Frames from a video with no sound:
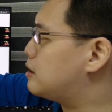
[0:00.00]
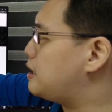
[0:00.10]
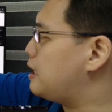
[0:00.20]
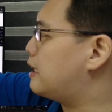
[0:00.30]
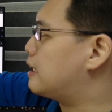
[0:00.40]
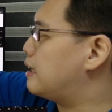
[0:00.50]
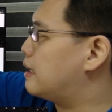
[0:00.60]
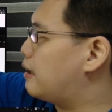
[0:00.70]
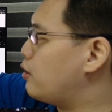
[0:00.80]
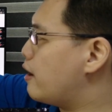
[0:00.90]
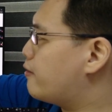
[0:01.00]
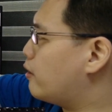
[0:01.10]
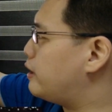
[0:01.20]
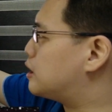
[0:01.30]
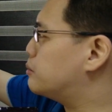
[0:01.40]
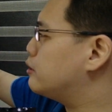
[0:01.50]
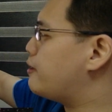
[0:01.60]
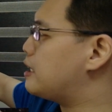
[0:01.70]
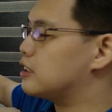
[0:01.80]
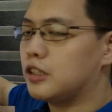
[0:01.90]
to see that the UFO is
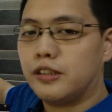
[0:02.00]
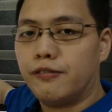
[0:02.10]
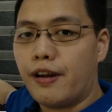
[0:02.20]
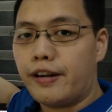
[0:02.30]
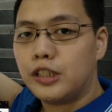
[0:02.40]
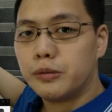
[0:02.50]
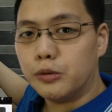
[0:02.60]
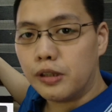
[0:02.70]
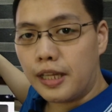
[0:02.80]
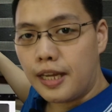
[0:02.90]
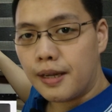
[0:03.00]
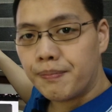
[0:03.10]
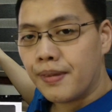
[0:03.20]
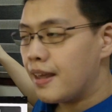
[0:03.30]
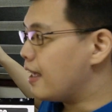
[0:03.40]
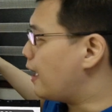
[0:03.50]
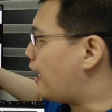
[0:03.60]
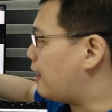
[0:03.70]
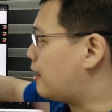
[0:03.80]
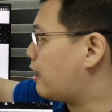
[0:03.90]
moving very smoothly,
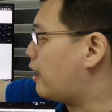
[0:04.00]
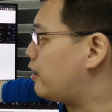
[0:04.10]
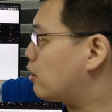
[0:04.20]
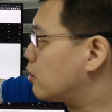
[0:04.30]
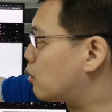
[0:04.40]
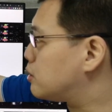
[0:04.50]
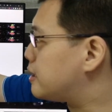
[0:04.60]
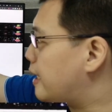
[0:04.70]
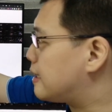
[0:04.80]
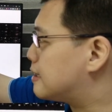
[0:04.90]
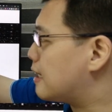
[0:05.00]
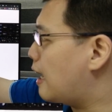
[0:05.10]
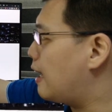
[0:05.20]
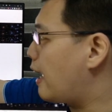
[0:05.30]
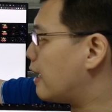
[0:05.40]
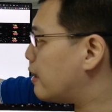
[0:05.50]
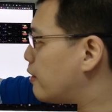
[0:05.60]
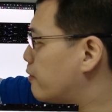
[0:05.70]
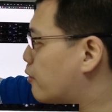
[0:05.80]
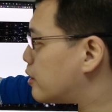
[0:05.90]
and there are no ghostings. Unlike
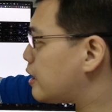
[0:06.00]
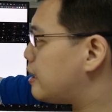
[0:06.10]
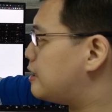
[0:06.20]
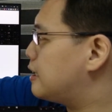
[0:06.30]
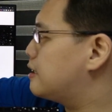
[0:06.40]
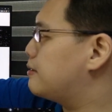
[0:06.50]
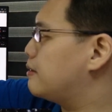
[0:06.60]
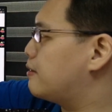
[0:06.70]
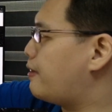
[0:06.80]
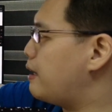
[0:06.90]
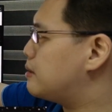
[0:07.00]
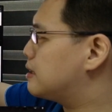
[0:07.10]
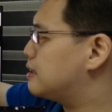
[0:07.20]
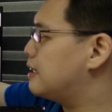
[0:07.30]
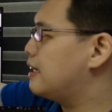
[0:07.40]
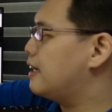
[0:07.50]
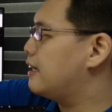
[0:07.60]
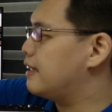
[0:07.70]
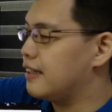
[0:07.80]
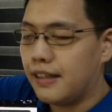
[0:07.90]
for 36 frames,
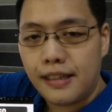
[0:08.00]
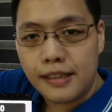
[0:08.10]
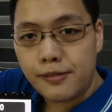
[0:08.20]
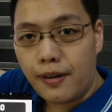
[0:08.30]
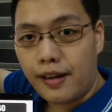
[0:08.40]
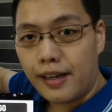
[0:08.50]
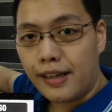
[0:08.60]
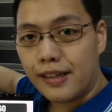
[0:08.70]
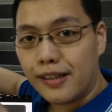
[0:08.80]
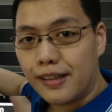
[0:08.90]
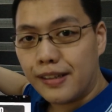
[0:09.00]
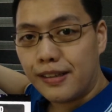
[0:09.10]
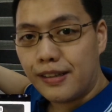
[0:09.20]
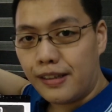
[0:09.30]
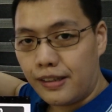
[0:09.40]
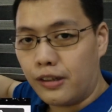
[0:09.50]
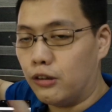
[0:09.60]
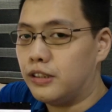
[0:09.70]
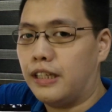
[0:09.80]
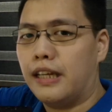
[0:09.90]
it's very
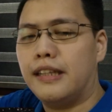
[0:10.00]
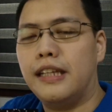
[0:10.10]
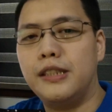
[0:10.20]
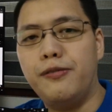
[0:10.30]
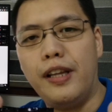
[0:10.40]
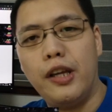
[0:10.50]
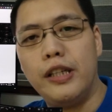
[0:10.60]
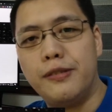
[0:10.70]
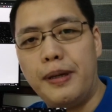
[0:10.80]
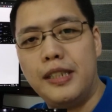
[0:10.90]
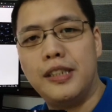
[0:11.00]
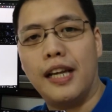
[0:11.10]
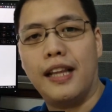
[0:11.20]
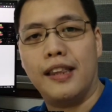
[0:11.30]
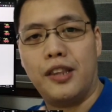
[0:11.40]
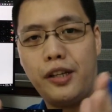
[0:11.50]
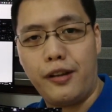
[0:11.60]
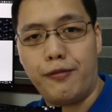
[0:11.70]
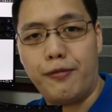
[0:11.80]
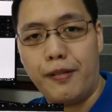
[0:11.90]
ghosty. This video is being shot at 30